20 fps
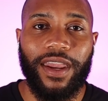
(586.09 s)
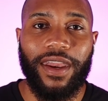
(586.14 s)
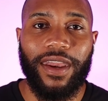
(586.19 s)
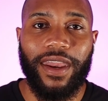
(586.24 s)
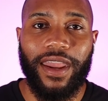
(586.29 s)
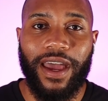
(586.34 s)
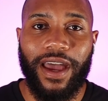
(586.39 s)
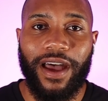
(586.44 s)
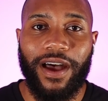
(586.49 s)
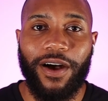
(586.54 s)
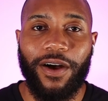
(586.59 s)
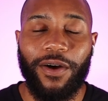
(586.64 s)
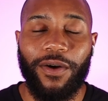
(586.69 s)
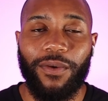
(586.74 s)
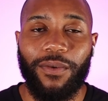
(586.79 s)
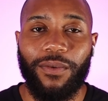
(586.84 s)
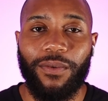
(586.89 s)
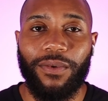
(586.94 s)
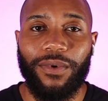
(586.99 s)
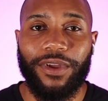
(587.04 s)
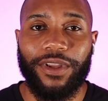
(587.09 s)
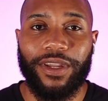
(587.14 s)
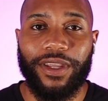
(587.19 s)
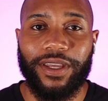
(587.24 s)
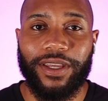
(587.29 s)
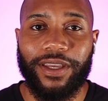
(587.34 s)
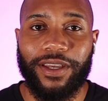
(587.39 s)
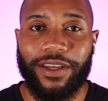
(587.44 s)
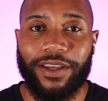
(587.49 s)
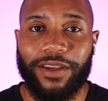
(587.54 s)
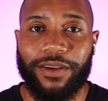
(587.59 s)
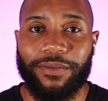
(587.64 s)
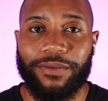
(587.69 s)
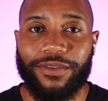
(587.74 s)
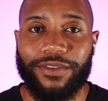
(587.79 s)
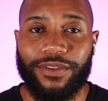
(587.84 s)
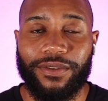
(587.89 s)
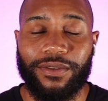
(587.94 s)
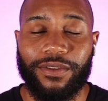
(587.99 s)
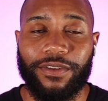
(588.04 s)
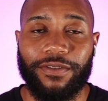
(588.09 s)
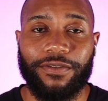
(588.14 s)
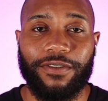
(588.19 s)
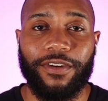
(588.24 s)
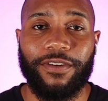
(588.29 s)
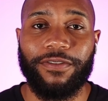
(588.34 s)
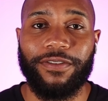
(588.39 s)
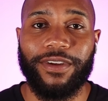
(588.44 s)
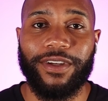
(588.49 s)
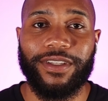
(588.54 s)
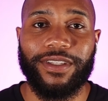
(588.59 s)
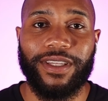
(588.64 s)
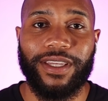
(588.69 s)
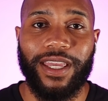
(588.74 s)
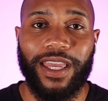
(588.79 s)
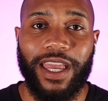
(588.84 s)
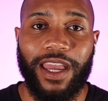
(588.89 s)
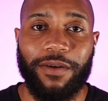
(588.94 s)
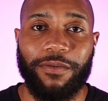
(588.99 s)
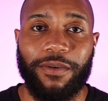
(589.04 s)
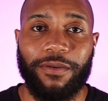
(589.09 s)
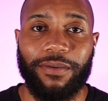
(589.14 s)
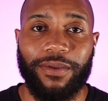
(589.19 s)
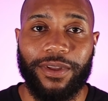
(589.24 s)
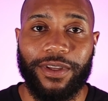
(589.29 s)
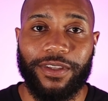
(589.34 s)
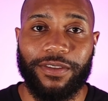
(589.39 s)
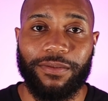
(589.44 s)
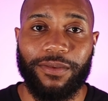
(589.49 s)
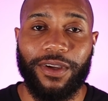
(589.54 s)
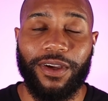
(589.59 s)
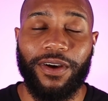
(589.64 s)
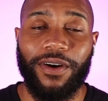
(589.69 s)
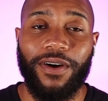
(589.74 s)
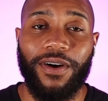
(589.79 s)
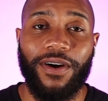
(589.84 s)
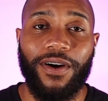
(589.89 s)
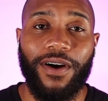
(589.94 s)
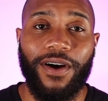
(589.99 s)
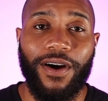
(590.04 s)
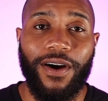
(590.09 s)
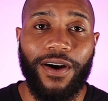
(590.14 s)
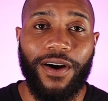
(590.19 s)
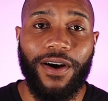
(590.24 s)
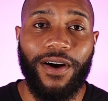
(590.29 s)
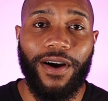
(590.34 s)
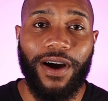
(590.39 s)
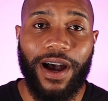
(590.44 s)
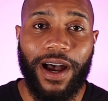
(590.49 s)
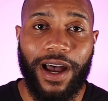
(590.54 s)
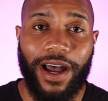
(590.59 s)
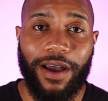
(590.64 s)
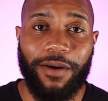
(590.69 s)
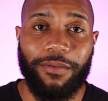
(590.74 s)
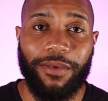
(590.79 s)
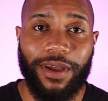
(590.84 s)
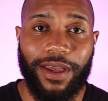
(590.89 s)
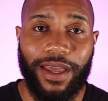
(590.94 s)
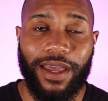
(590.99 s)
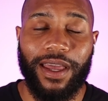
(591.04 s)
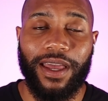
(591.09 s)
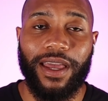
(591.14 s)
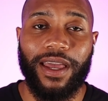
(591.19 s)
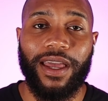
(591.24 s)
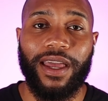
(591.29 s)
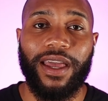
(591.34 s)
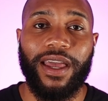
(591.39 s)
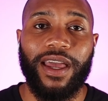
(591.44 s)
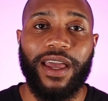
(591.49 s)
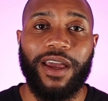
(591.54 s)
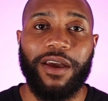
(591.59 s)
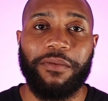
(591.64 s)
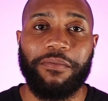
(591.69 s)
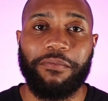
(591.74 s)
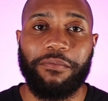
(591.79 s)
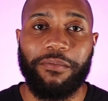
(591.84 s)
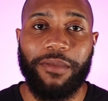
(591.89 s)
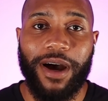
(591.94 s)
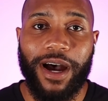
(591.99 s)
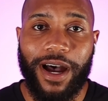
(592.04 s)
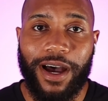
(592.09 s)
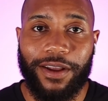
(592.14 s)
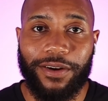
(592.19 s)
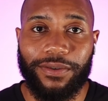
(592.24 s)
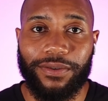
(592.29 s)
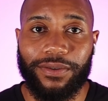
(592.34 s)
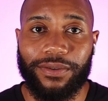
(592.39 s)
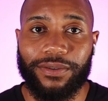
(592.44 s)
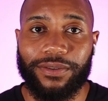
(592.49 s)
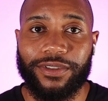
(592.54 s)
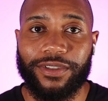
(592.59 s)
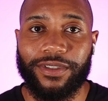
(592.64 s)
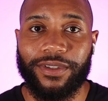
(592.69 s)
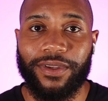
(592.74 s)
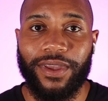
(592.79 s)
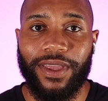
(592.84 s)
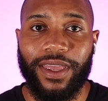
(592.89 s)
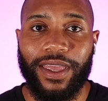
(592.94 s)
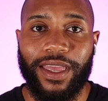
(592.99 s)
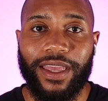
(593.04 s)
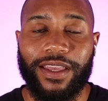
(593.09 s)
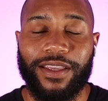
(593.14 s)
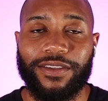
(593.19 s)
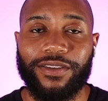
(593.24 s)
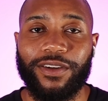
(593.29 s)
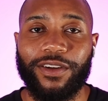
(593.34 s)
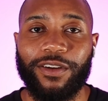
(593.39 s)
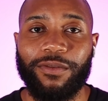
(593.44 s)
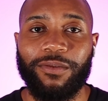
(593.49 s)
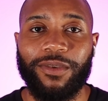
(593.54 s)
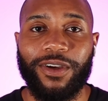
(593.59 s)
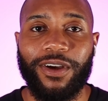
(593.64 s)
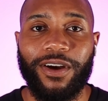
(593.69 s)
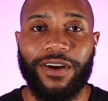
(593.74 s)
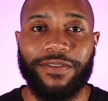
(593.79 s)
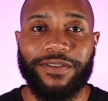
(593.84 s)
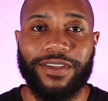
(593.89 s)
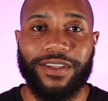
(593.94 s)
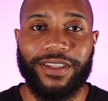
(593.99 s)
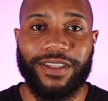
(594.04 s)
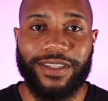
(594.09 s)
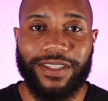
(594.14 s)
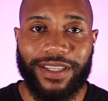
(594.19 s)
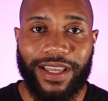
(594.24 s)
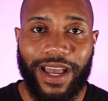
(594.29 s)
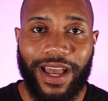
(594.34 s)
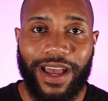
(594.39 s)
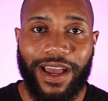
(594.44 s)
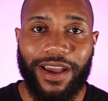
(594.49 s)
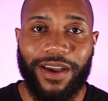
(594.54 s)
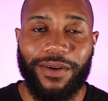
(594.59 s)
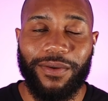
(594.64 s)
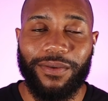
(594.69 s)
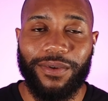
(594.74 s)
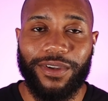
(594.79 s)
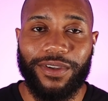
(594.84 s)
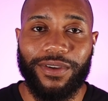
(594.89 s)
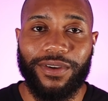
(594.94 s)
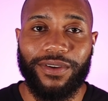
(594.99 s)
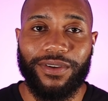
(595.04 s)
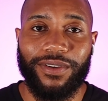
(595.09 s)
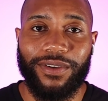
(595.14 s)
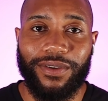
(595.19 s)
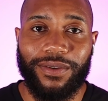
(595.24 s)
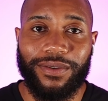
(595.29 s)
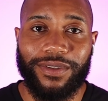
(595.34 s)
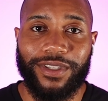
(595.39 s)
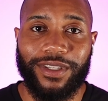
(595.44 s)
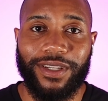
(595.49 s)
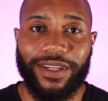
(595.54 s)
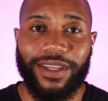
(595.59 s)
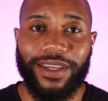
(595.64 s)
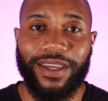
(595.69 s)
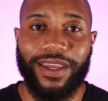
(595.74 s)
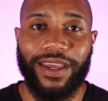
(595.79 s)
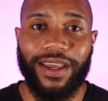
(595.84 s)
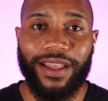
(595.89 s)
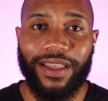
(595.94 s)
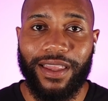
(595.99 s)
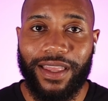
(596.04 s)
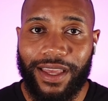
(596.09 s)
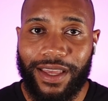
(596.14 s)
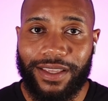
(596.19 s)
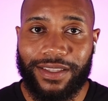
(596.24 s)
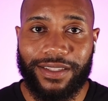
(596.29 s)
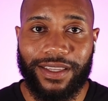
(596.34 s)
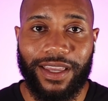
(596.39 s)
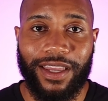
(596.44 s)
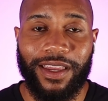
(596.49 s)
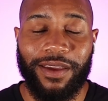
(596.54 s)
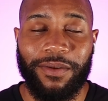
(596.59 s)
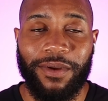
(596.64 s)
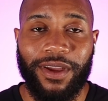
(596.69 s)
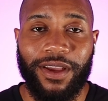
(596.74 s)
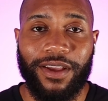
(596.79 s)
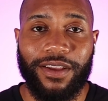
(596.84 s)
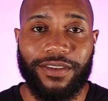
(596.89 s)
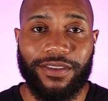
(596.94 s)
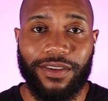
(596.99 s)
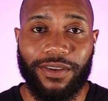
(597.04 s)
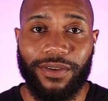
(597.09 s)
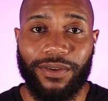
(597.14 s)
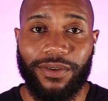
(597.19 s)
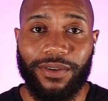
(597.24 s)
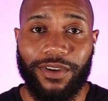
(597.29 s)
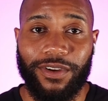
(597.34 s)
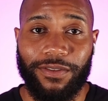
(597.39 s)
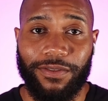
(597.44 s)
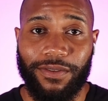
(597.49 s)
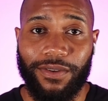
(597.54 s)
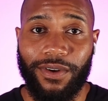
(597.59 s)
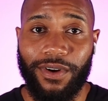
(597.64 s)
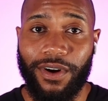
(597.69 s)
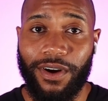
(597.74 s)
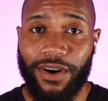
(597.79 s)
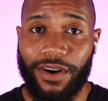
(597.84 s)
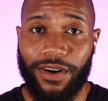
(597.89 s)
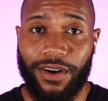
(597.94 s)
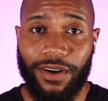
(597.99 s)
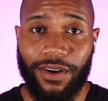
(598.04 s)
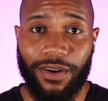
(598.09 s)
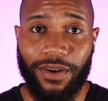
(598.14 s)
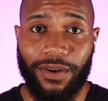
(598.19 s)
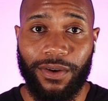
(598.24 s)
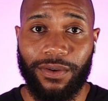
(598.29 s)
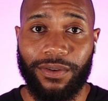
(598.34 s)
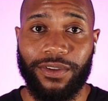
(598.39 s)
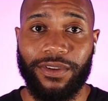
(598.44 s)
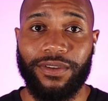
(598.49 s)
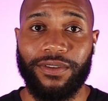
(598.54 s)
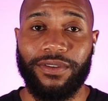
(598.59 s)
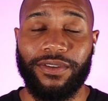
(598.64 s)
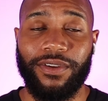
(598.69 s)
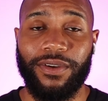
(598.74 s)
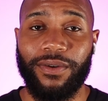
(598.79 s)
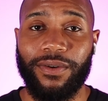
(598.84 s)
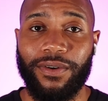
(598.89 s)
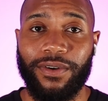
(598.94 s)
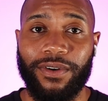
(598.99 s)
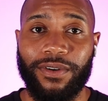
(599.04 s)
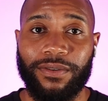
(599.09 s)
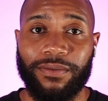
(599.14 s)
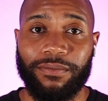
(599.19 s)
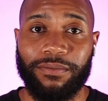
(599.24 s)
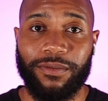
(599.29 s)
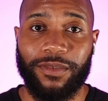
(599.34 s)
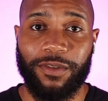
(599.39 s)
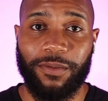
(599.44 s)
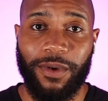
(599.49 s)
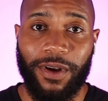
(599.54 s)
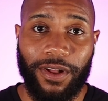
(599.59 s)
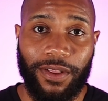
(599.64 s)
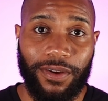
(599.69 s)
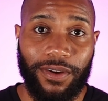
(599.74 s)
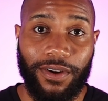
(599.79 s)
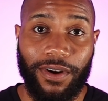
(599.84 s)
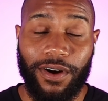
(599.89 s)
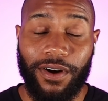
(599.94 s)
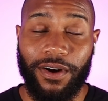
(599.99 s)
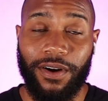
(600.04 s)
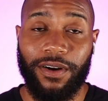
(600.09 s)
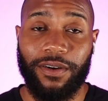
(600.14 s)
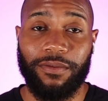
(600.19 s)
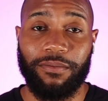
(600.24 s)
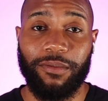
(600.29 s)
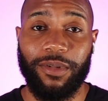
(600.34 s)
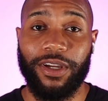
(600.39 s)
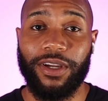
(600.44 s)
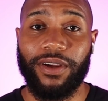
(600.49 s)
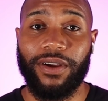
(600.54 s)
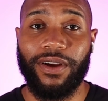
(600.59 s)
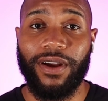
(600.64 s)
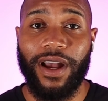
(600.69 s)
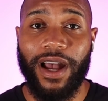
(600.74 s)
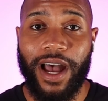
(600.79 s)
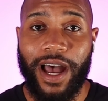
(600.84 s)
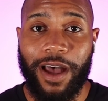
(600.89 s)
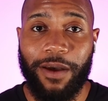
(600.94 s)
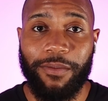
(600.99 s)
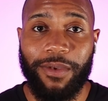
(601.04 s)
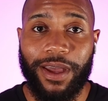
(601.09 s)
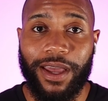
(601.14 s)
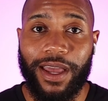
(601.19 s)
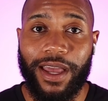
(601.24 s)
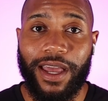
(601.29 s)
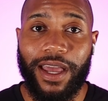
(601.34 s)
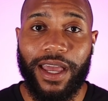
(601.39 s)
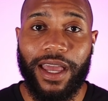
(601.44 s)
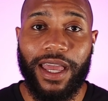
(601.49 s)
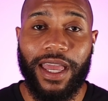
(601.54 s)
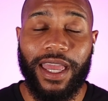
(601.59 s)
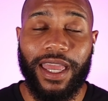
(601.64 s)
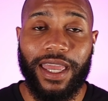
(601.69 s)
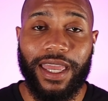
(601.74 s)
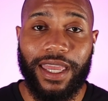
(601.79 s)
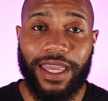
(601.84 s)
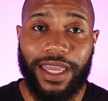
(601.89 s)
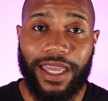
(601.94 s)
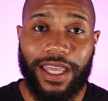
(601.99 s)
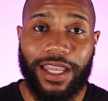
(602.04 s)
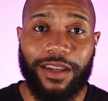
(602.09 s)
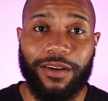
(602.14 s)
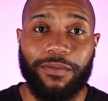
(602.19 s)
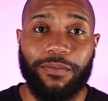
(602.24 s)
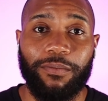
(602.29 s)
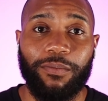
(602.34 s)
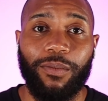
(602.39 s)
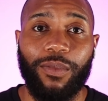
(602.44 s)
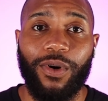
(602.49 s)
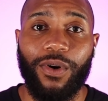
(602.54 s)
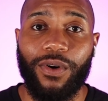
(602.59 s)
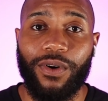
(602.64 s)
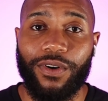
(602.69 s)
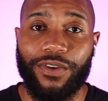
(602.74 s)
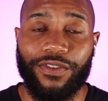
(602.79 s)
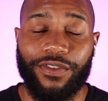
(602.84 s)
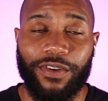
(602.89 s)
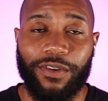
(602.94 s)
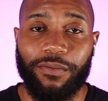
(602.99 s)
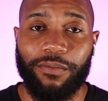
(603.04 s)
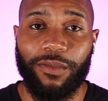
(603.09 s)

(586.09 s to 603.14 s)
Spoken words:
Now, when it comes to the front-facing camera placement on all iPad models, it's going to be off to the side when you're using it in landscape. So if you are holding your smaller or bigger iPad in portrait